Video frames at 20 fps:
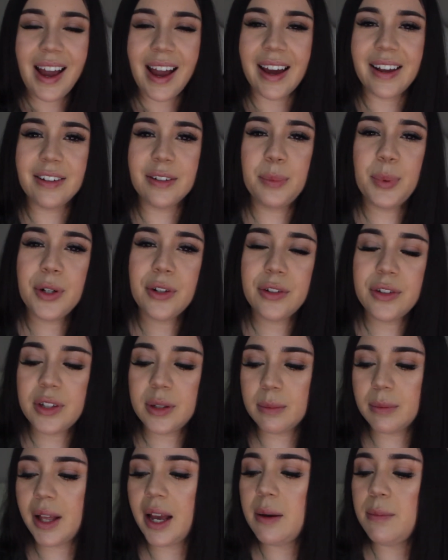and I'll put on
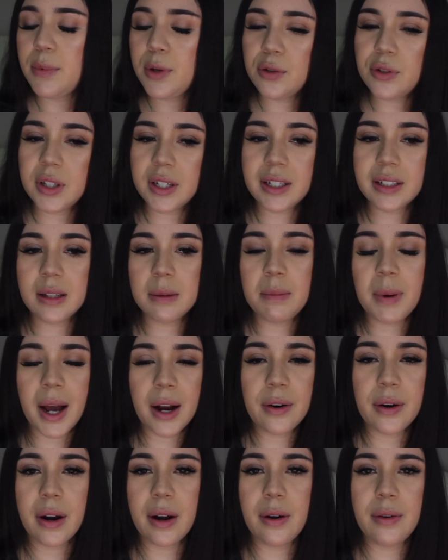some light music in the
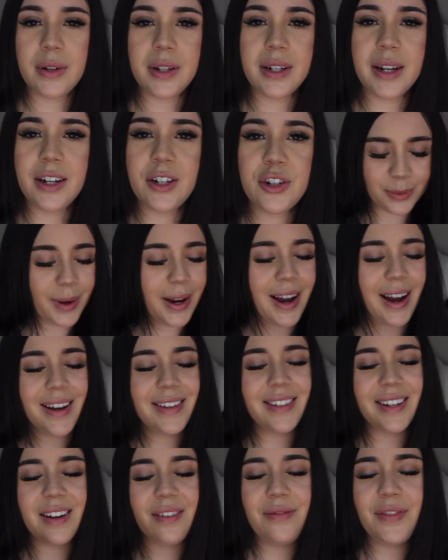background, and I close my
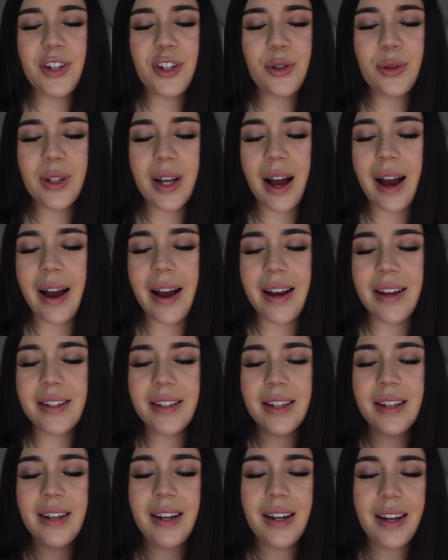eyes and I
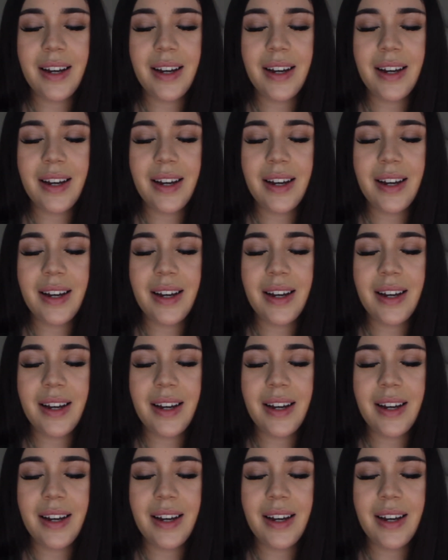visualize